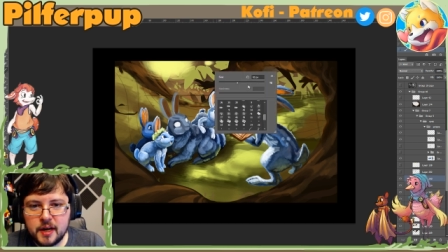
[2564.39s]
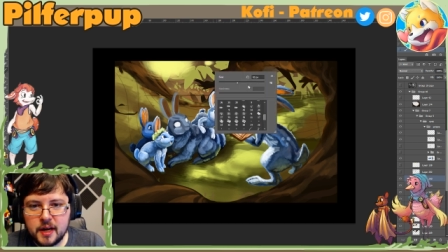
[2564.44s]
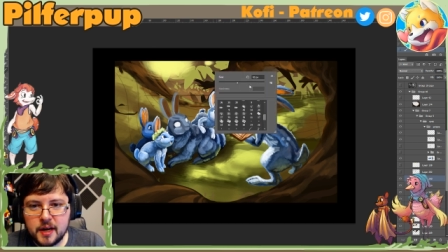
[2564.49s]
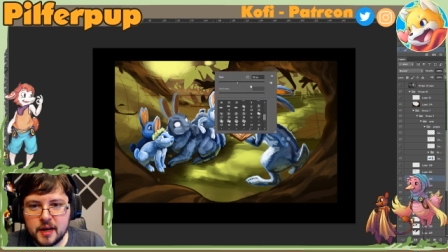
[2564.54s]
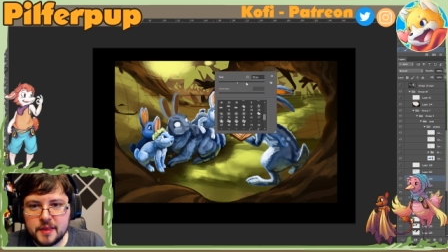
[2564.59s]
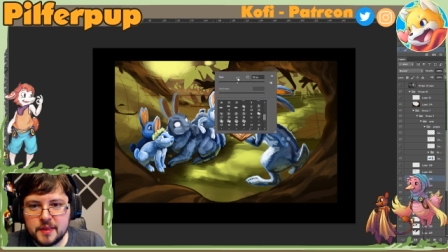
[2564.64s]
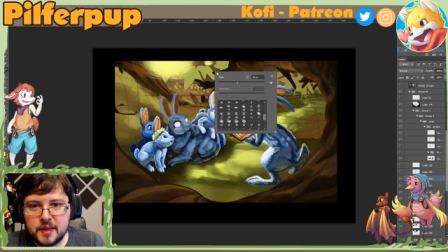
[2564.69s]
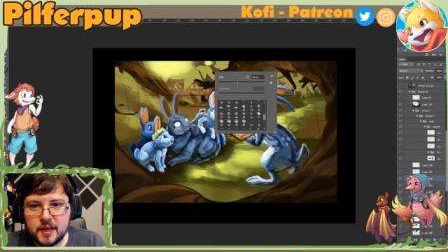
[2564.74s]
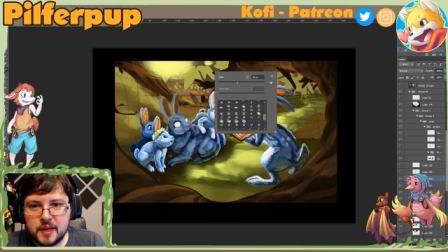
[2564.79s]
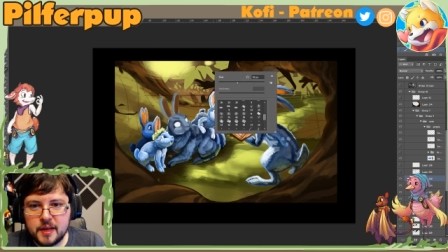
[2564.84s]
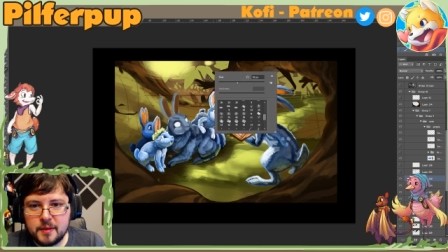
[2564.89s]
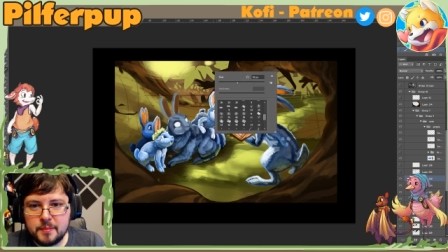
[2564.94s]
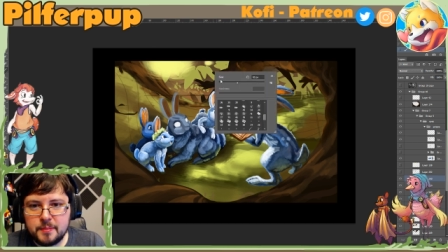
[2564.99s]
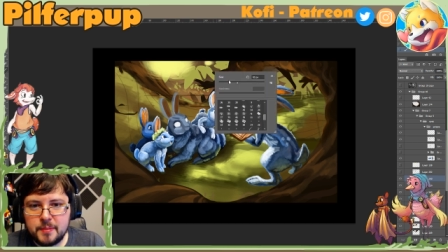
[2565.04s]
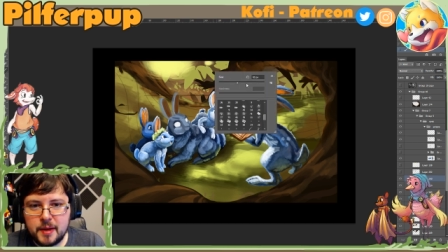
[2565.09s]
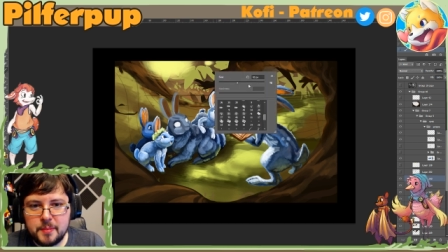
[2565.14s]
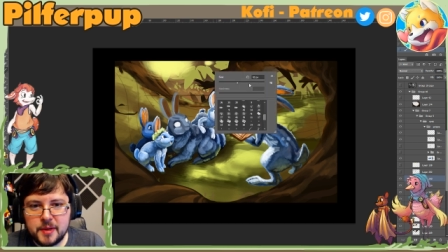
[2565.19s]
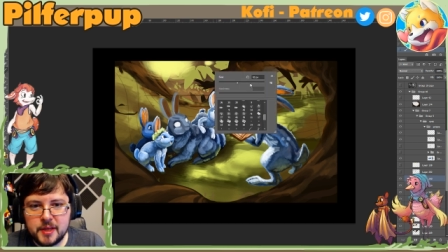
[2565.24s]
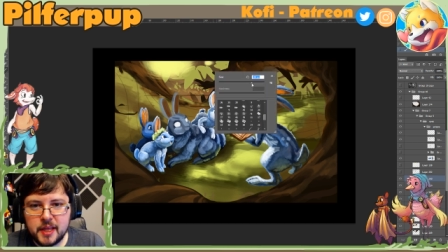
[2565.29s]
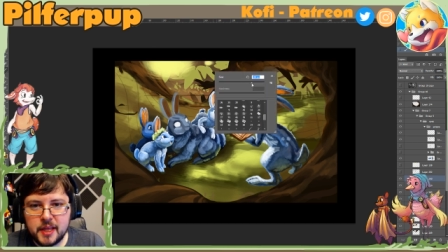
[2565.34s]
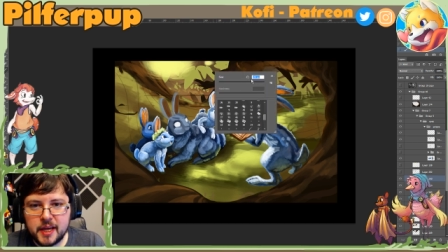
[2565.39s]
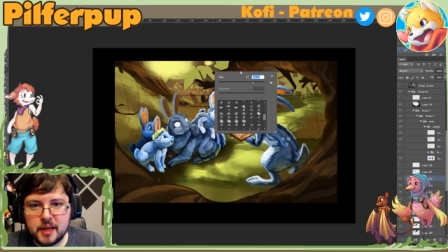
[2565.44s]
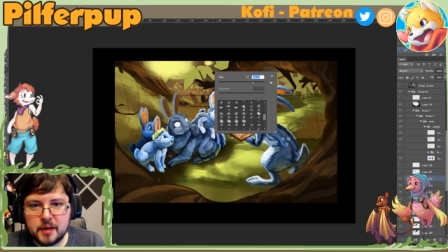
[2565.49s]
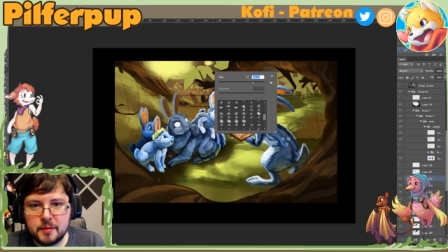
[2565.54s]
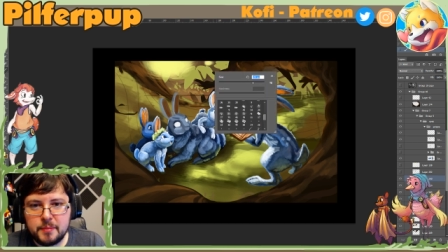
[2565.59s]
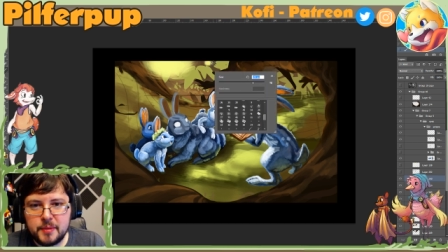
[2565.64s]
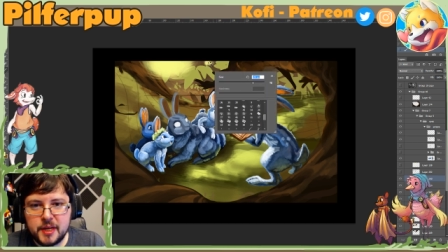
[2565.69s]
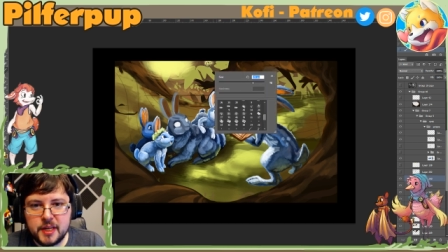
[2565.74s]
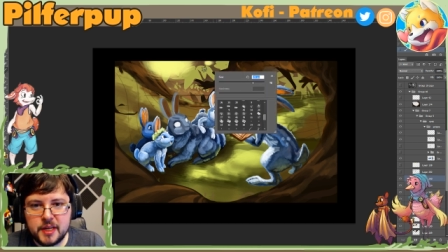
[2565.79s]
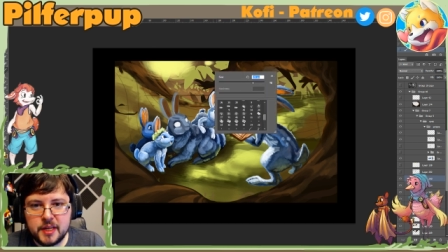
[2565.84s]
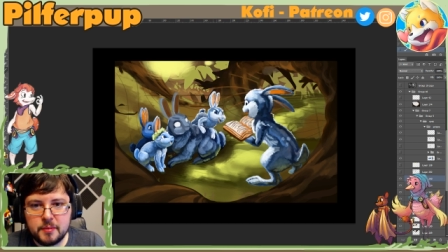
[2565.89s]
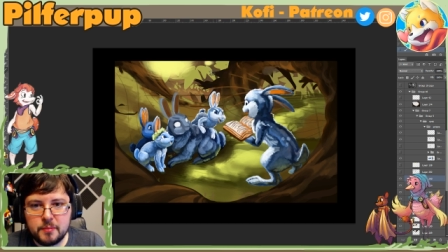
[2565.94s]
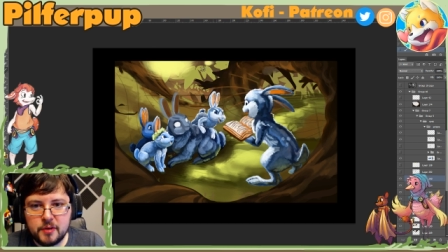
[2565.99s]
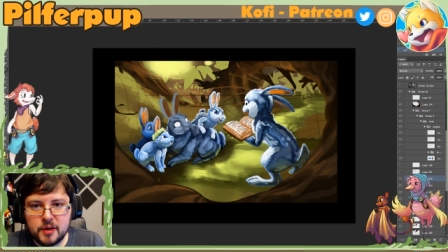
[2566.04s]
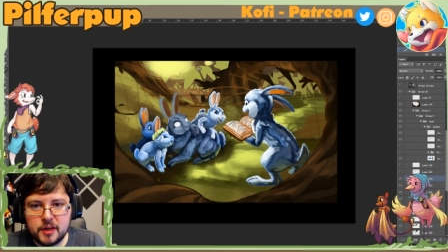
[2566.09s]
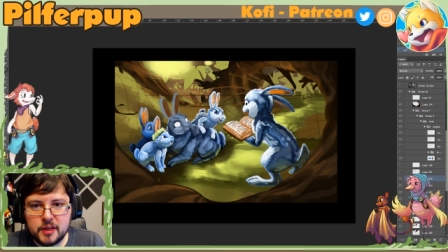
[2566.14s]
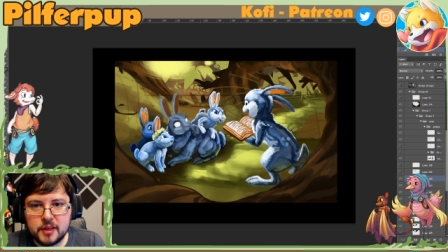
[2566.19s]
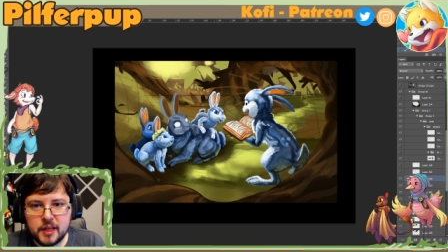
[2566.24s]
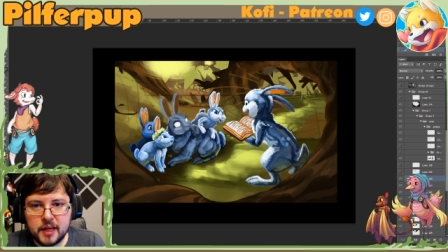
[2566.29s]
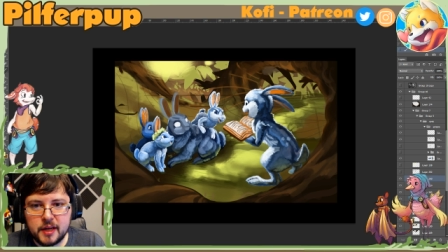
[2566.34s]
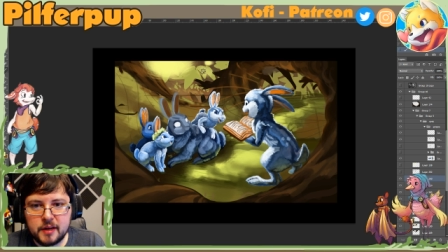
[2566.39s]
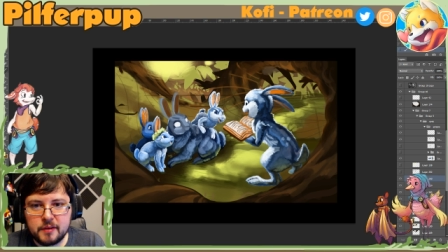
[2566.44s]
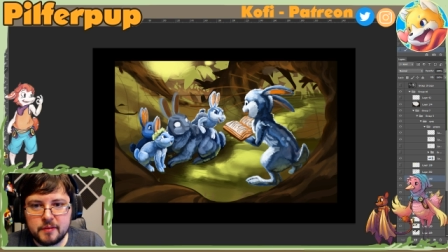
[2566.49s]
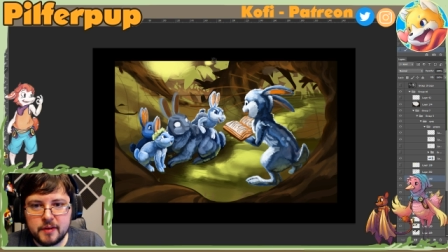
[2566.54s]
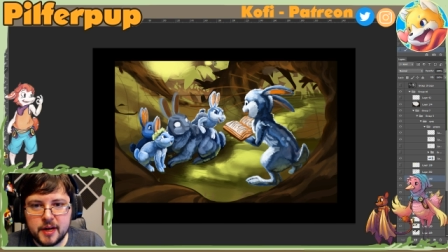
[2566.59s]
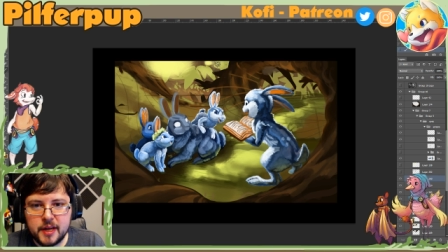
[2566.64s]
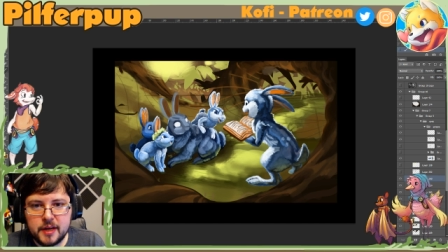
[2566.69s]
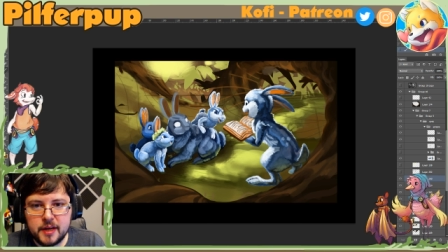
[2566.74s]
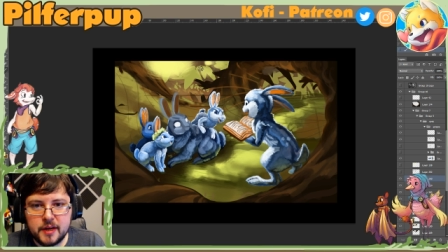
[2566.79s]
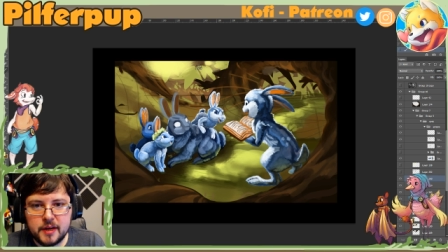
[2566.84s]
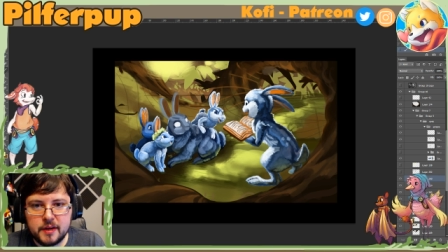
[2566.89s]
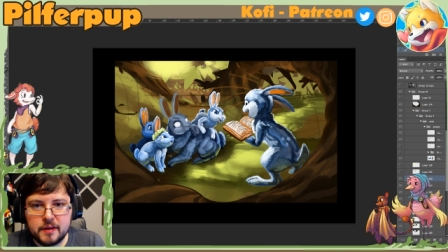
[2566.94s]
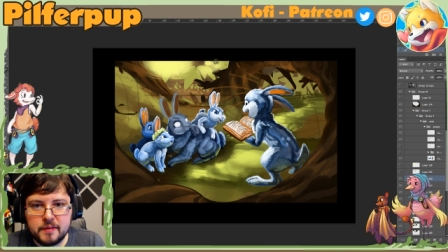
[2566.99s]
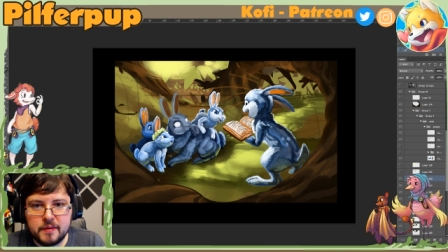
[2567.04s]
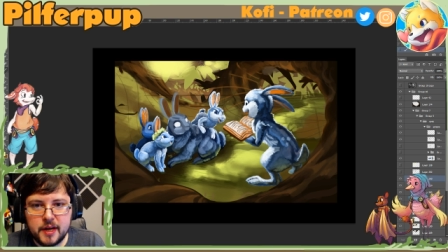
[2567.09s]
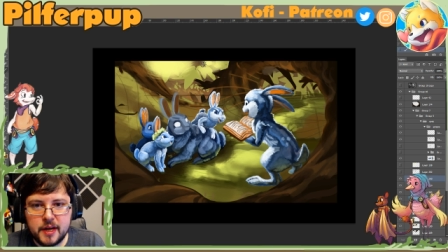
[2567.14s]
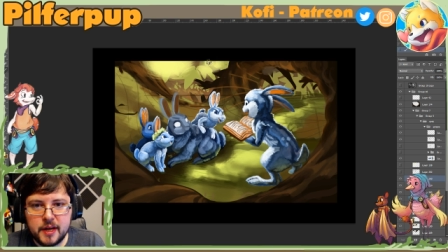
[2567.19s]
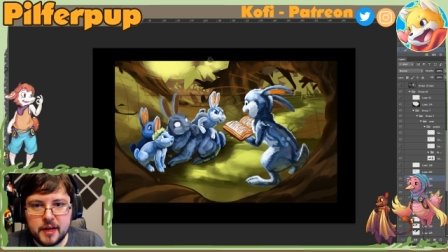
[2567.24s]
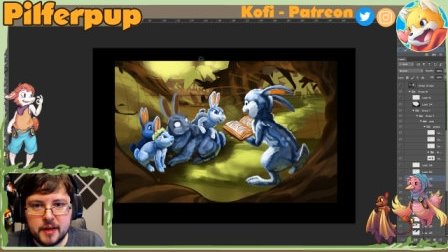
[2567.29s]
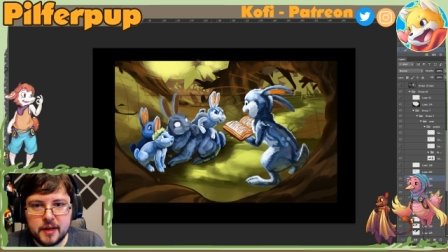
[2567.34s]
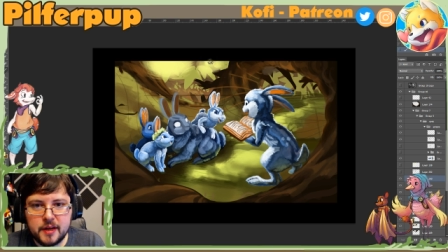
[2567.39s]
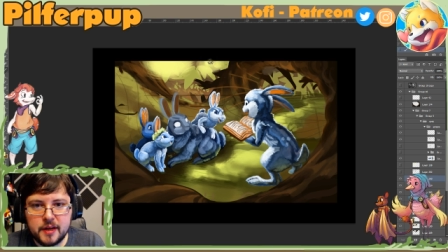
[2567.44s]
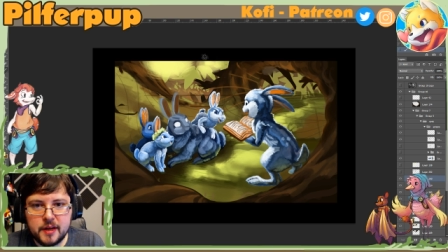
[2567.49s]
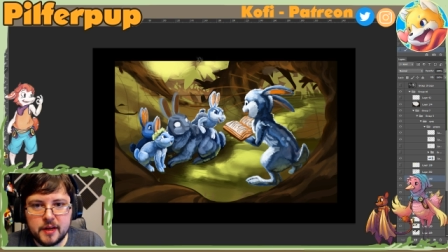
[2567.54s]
and then maybe like a medium one like right here, right?